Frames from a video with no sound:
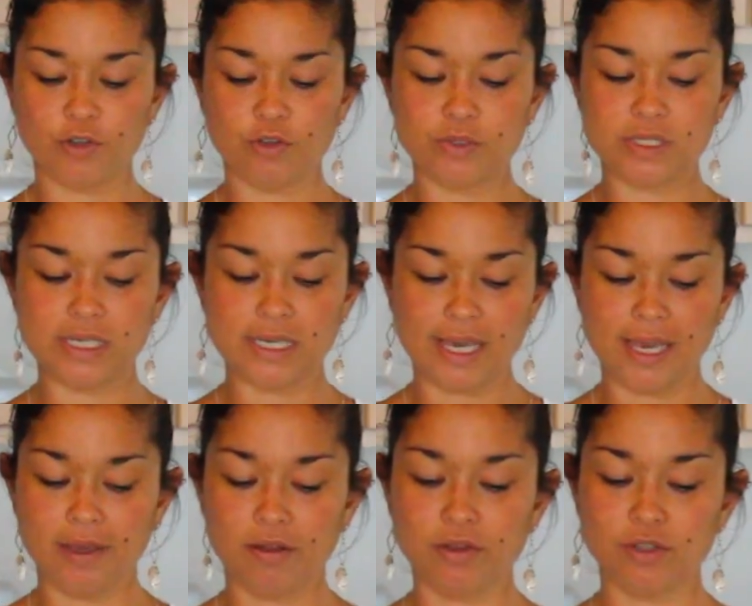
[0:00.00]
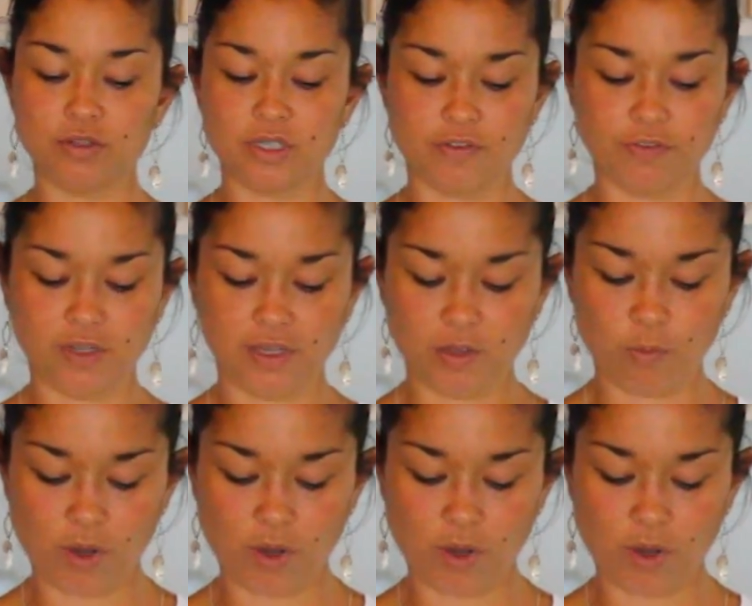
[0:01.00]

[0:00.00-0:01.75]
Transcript: using kale, you definitely